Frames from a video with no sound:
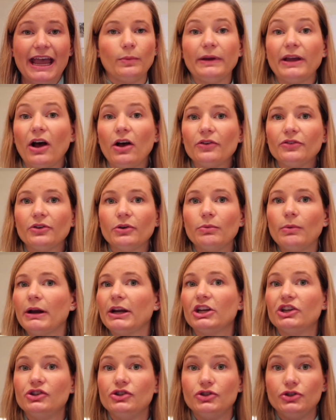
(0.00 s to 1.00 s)
We also want
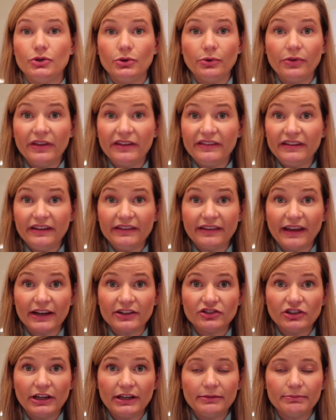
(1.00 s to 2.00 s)
to do the
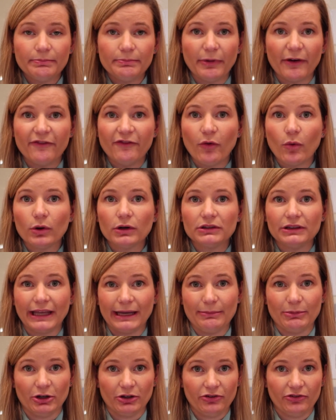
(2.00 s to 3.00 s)
C-section before
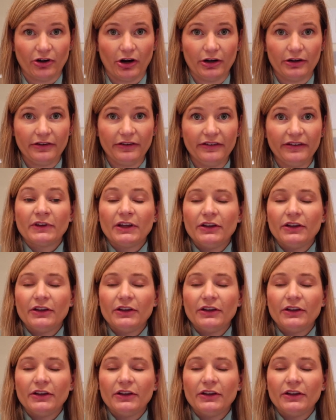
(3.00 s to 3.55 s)
labor starts.